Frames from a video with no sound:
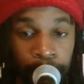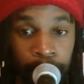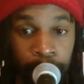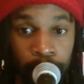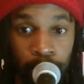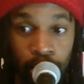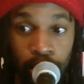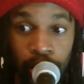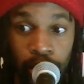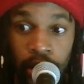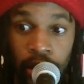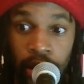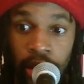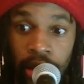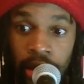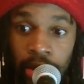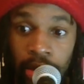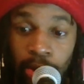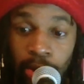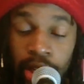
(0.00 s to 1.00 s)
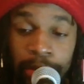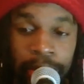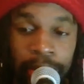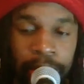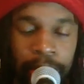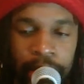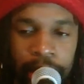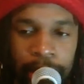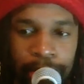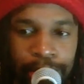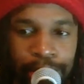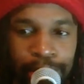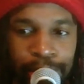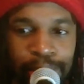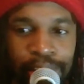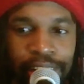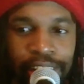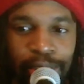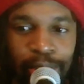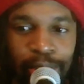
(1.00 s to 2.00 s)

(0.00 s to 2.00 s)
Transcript: But whole heap of people don't really